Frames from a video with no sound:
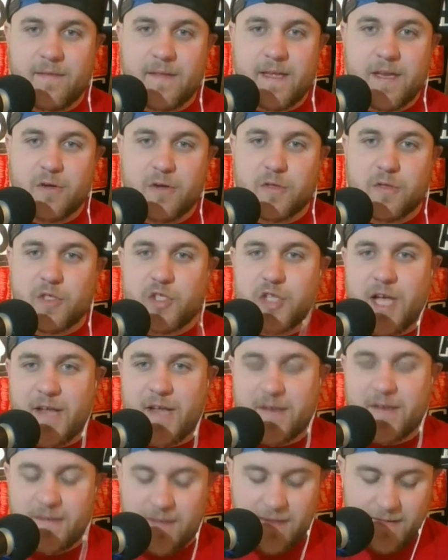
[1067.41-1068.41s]
Tito's
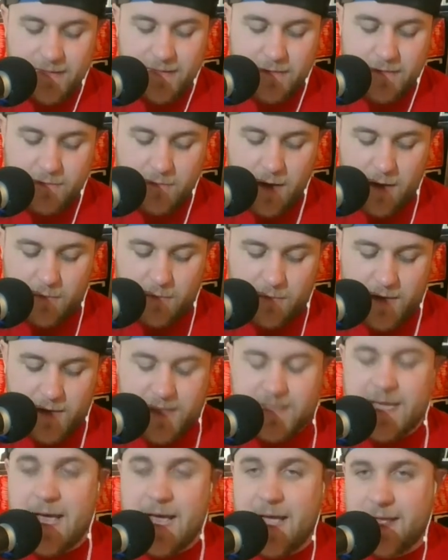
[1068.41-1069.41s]
chest as a
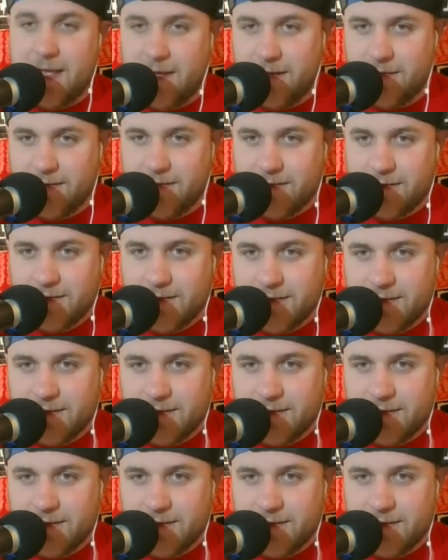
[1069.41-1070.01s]
retag in.